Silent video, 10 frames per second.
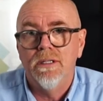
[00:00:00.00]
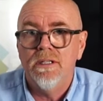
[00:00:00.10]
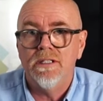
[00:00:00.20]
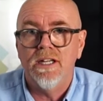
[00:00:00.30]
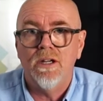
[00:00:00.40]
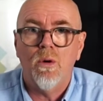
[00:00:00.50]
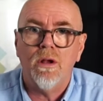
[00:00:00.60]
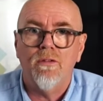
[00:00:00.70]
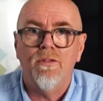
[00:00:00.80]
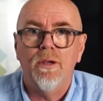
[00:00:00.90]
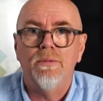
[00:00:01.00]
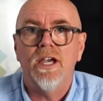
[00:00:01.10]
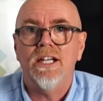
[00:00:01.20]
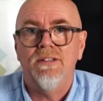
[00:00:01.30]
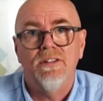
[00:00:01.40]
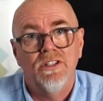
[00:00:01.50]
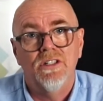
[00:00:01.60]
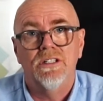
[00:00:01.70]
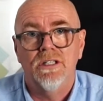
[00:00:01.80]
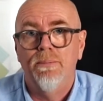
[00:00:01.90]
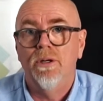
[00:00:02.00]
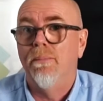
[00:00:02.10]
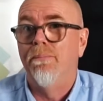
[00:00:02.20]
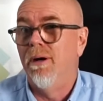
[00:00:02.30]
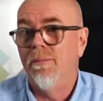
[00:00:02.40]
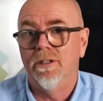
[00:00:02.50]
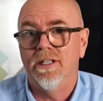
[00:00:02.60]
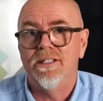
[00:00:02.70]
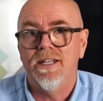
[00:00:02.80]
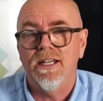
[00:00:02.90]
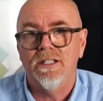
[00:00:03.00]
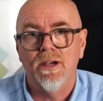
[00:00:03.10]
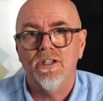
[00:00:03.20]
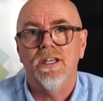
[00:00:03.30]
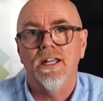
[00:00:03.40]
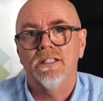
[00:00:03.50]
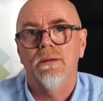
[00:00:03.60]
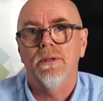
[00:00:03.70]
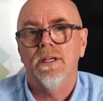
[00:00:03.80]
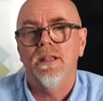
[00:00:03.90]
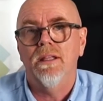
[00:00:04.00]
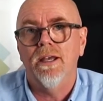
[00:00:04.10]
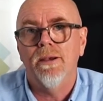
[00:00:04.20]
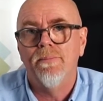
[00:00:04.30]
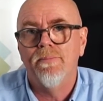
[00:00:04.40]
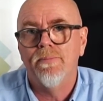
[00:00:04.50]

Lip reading: You see, quite often the objective is just to put a bum on a seat to actually get somebody in there.